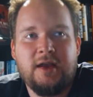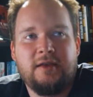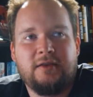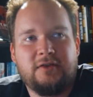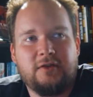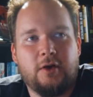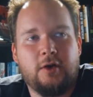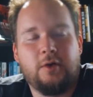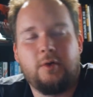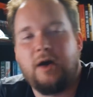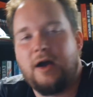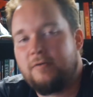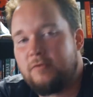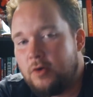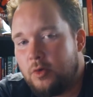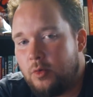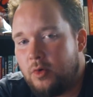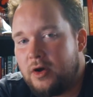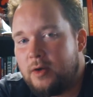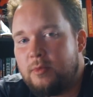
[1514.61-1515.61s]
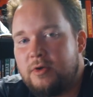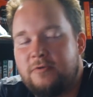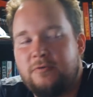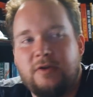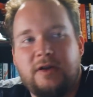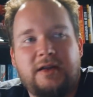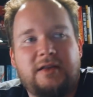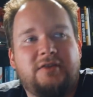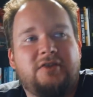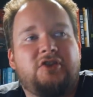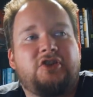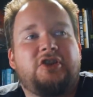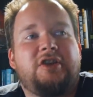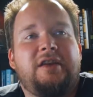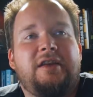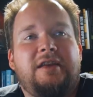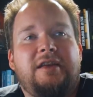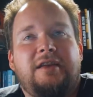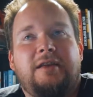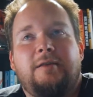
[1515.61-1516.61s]
So I've got one of my friends,
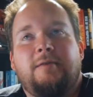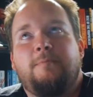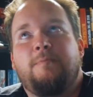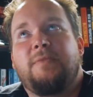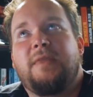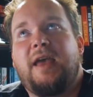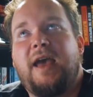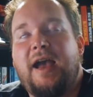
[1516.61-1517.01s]
she